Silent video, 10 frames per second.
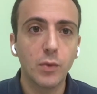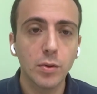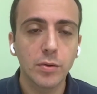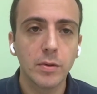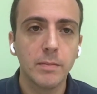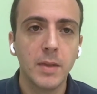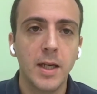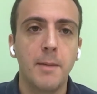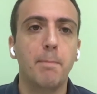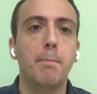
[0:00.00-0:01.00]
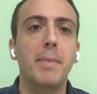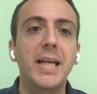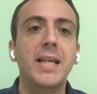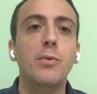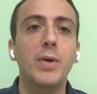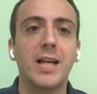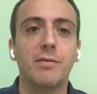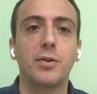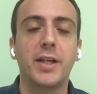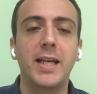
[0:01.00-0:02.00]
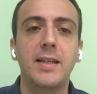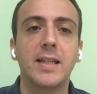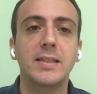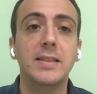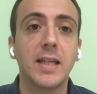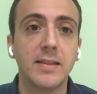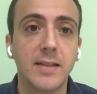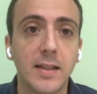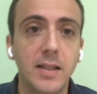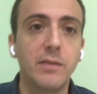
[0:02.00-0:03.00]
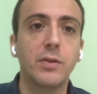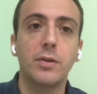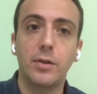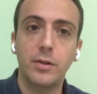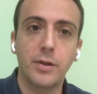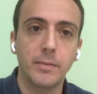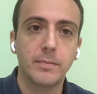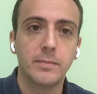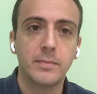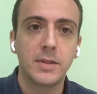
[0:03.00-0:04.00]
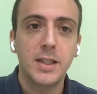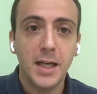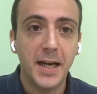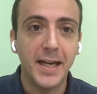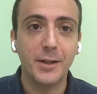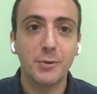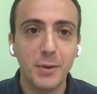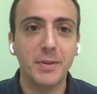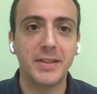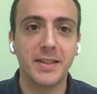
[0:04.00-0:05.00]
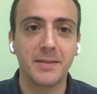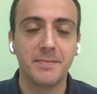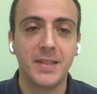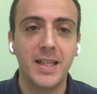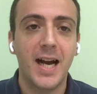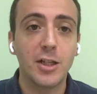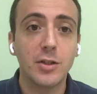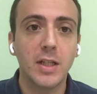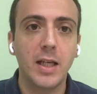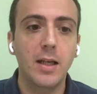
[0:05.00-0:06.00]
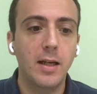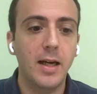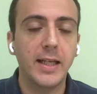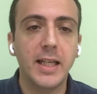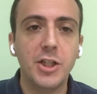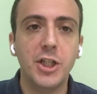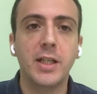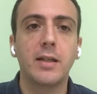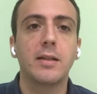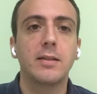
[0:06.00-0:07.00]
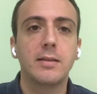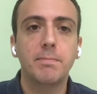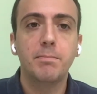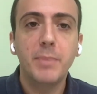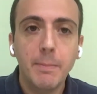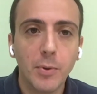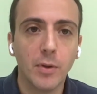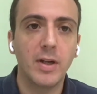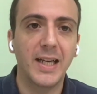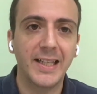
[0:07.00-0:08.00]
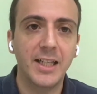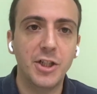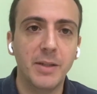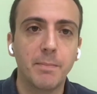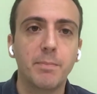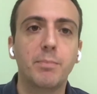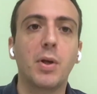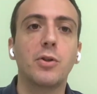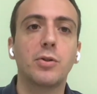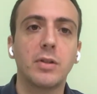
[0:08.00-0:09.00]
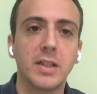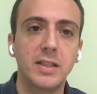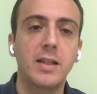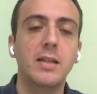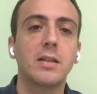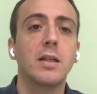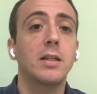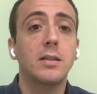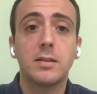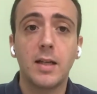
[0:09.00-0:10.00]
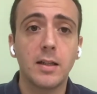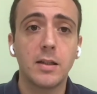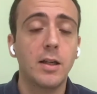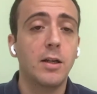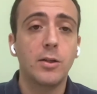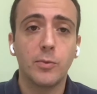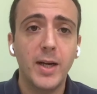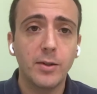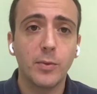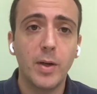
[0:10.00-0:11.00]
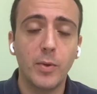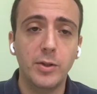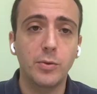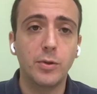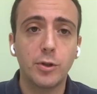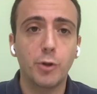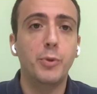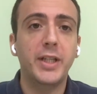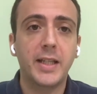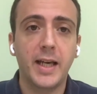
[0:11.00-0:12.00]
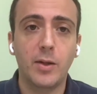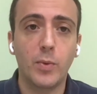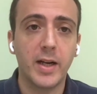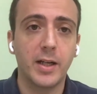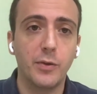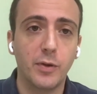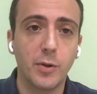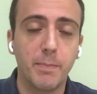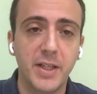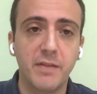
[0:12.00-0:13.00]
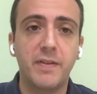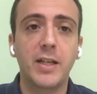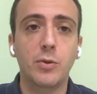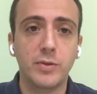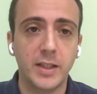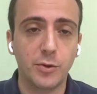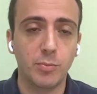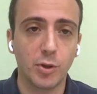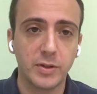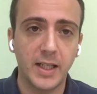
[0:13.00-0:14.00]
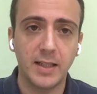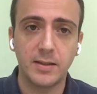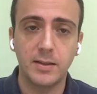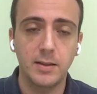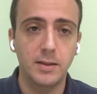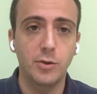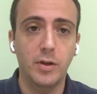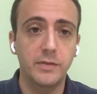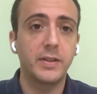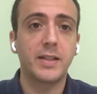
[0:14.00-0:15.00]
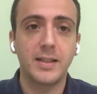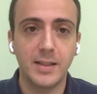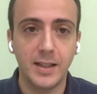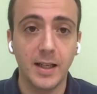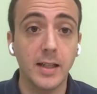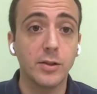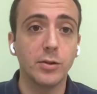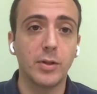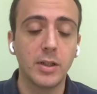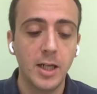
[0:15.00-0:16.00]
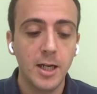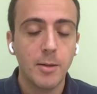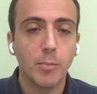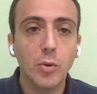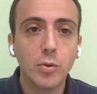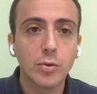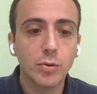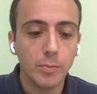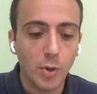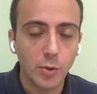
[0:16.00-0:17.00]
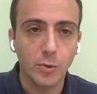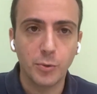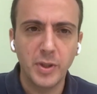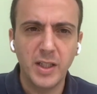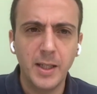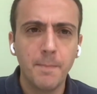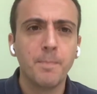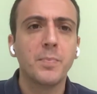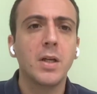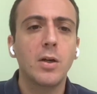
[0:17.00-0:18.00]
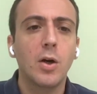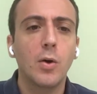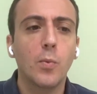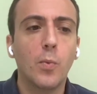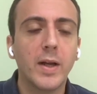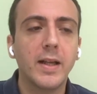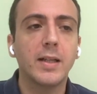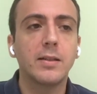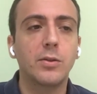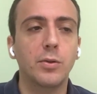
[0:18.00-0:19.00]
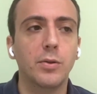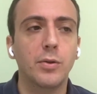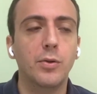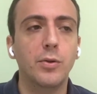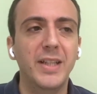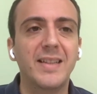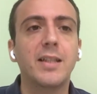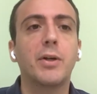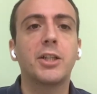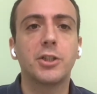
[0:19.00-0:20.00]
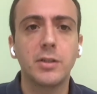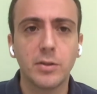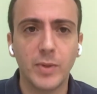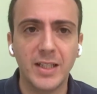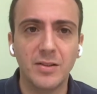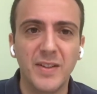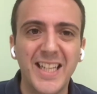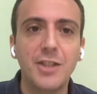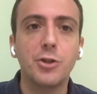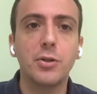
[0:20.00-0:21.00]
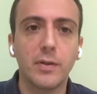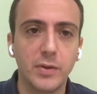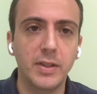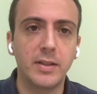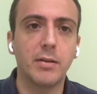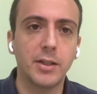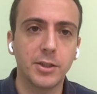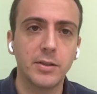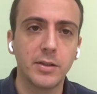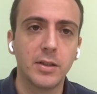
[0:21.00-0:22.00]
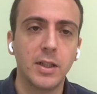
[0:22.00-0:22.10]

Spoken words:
course, many will advocate that it can start even earlier, and I agree with it. Actually, engaging people, engaging potential candidates start right away when you communicate what are the company values that you broadcast in your advertising and so on, but also more concretely, what are the interactions, what is the nature of the interactions,